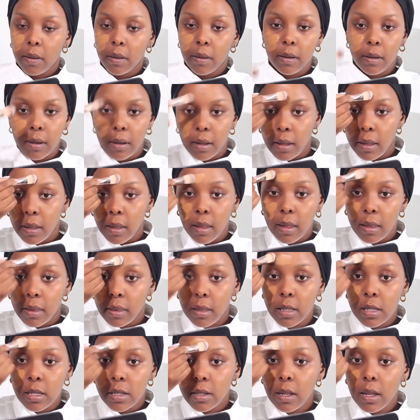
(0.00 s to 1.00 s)
And
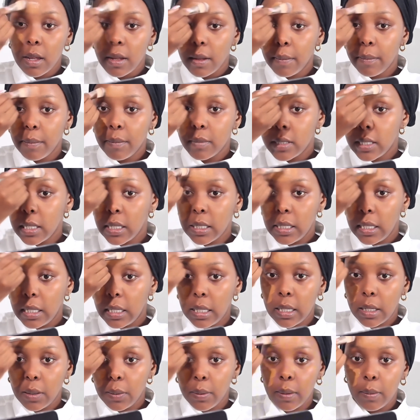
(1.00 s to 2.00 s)
this
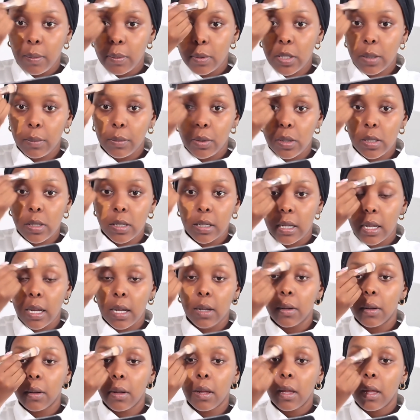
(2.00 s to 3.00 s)
technique, which I'm using
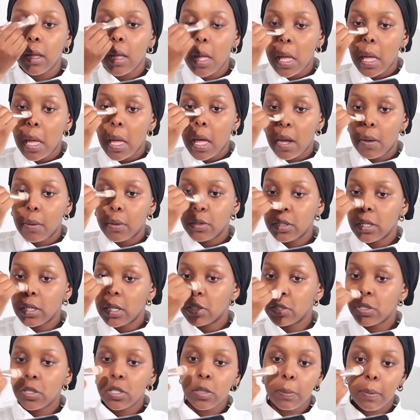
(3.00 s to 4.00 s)
now, I want you
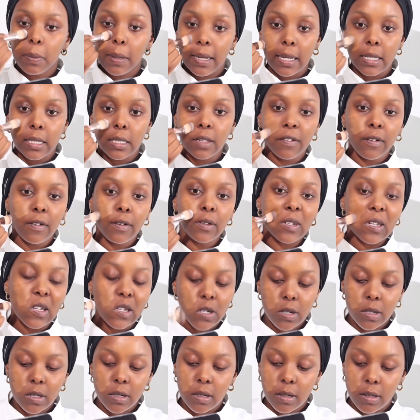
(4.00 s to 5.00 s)
guys to just place the
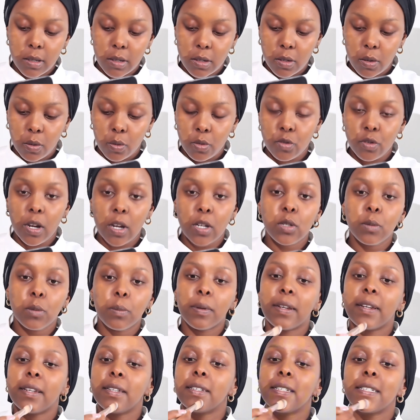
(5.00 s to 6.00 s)
foundation. Don't try to
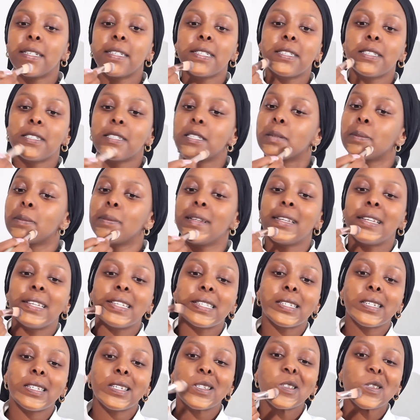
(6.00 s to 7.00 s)
blend it, just
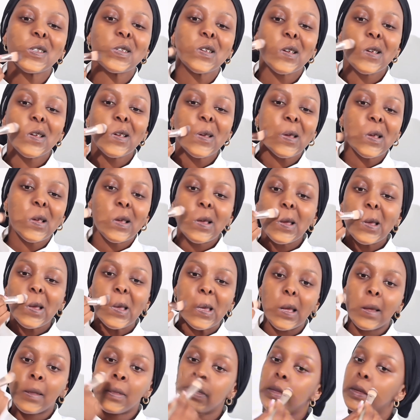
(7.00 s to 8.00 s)
place it.
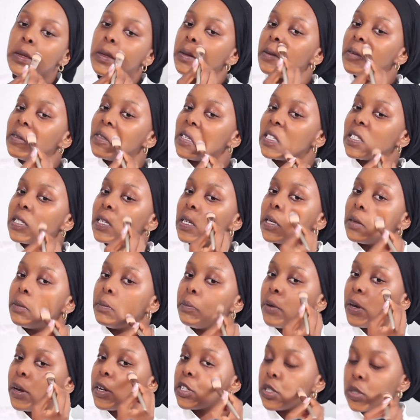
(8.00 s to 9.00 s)
And then the second
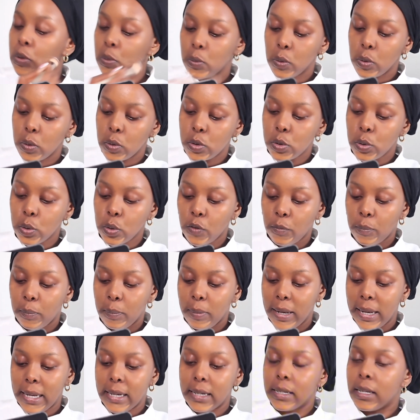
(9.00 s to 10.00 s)
brush will sort of
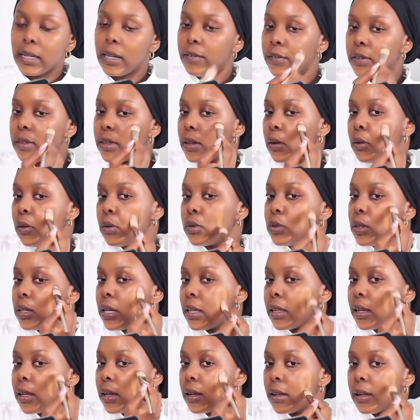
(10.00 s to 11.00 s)
blend everything all
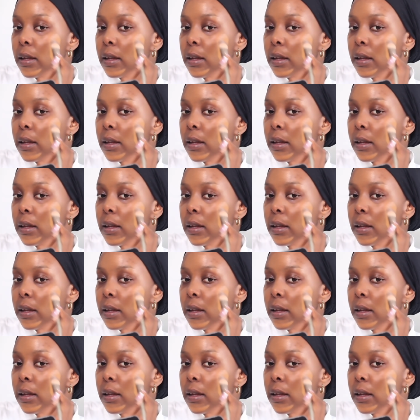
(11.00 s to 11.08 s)
together.